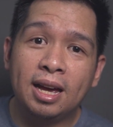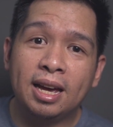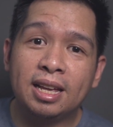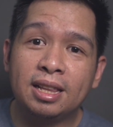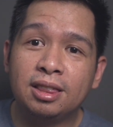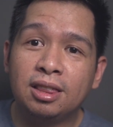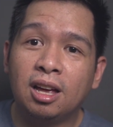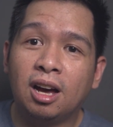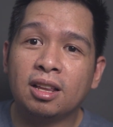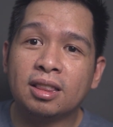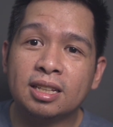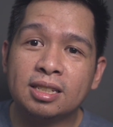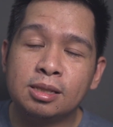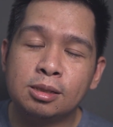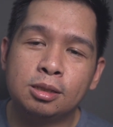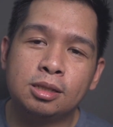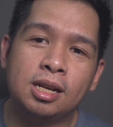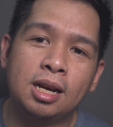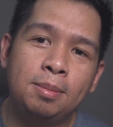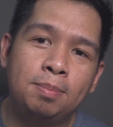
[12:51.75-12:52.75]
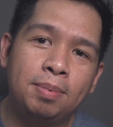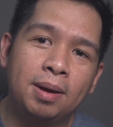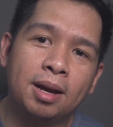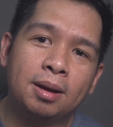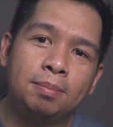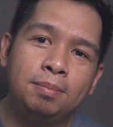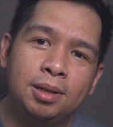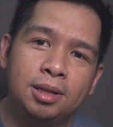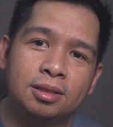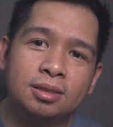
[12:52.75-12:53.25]
and not in
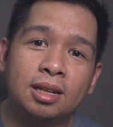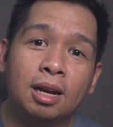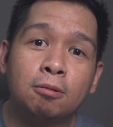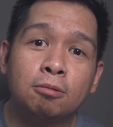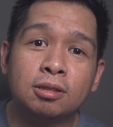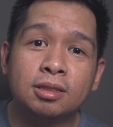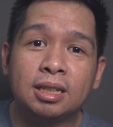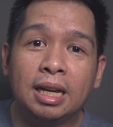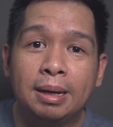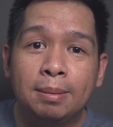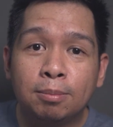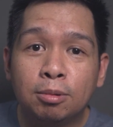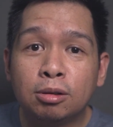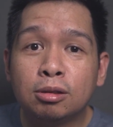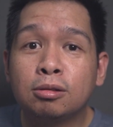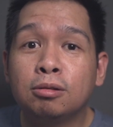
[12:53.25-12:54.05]
JPEG because I was able